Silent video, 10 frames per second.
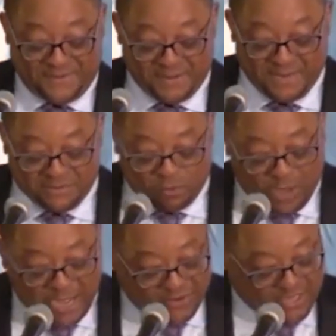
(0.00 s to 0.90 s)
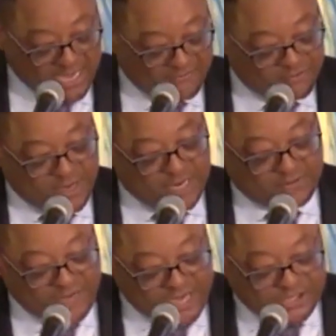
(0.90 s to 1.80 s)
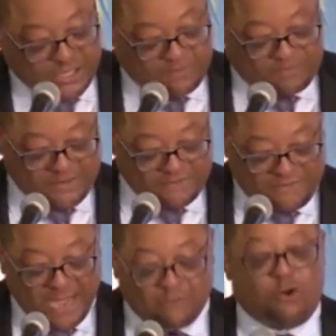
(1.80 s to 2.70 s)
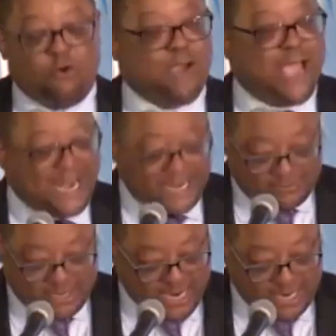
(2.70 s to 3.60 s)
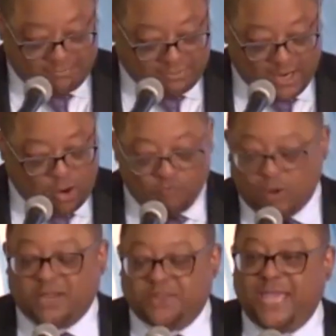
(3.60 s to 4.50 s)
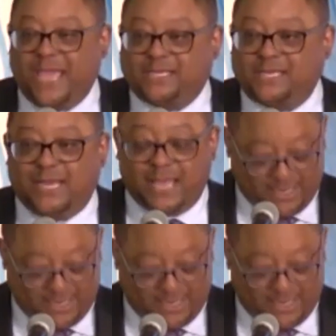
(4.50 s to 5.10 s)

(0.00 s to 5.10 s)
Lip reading: But while the government of Egypt and Pharaoh ran it, they don't run a thing today.